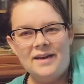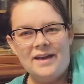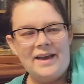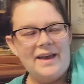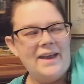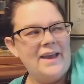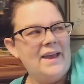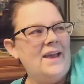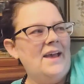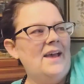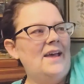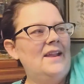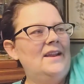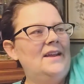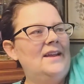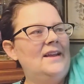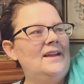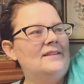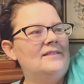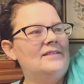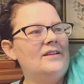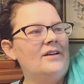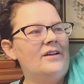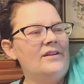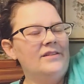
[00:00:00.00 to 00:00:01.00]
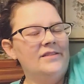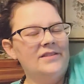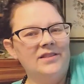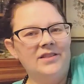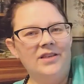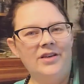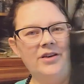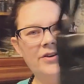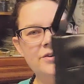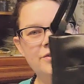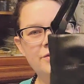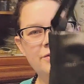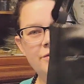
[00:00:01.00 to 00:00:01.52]
and it's
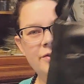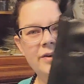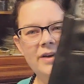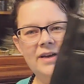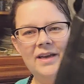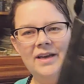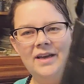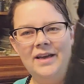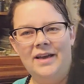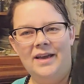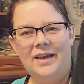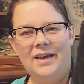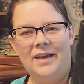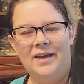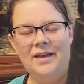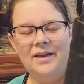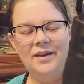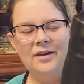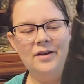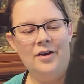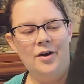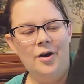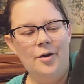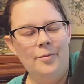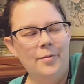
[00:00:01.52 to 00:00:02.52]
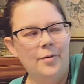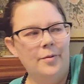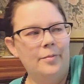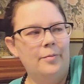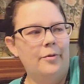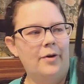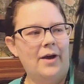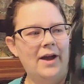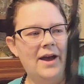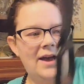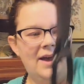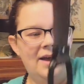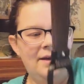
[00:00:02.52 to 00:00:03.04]
also a hobo
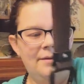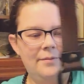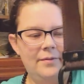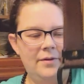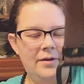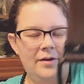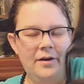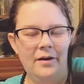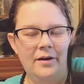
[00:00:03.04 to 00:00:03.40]
bag,